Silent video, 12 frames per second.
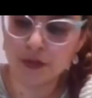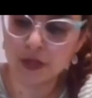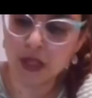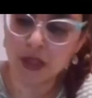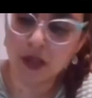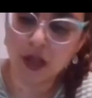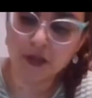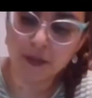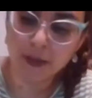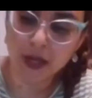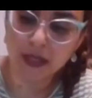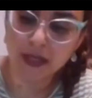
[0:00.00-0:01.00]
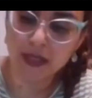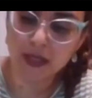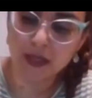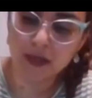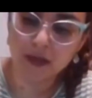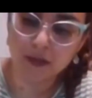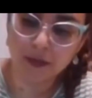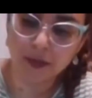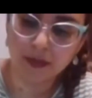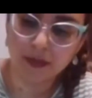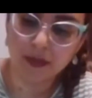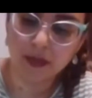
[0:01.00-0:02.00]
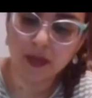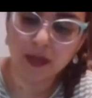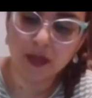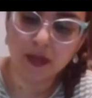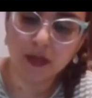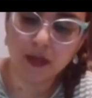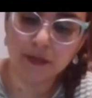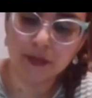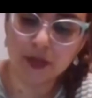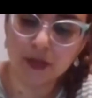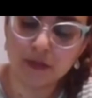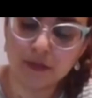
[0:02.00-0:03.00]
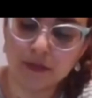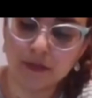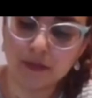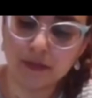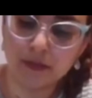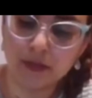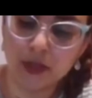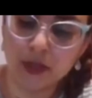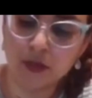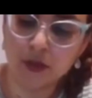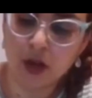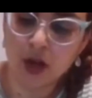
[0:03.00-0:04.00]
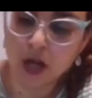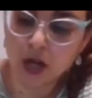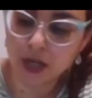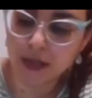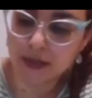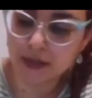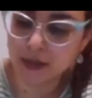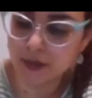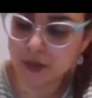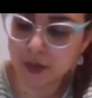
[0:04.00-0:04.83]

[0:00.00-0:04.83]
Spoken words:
Another pocket here with some little cards, little note